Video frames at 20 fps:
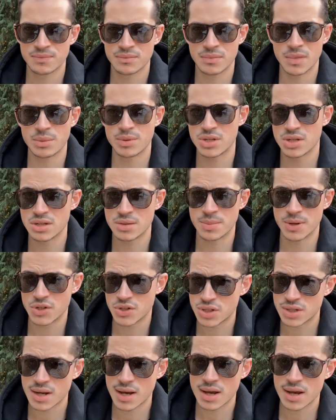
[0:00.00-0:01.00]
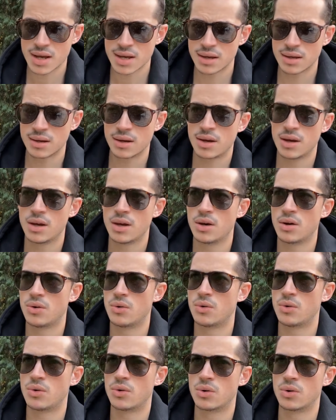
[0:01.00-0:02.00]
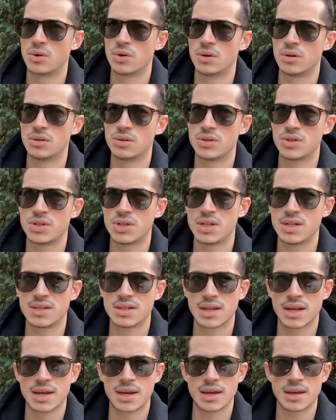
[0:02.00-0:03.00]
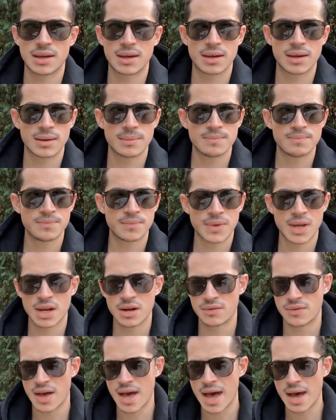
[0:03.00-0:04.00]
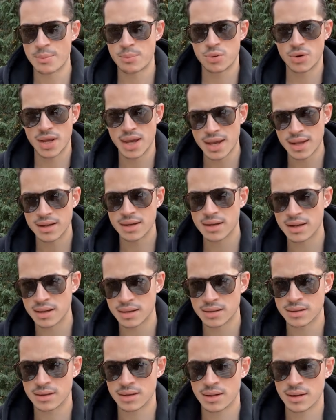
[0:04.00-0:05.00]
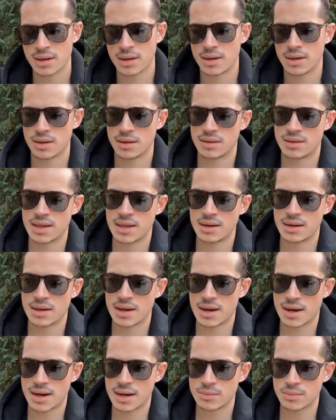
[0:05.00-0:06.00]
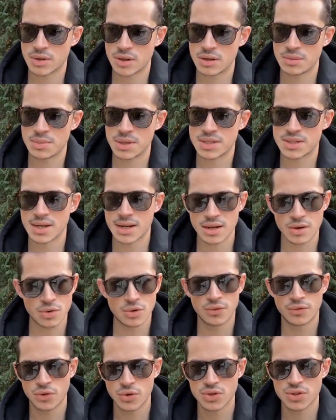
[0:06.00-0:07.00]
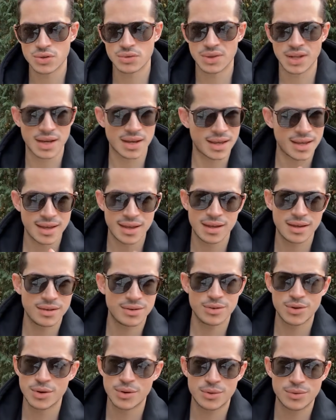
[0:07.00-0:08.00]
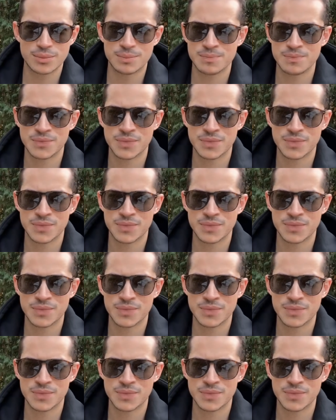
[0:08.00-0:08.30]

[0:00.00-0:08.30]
maybe she's a bit shy, or she's like kind of apprehending it, then I'm going to be sending her a voice note like, hey, no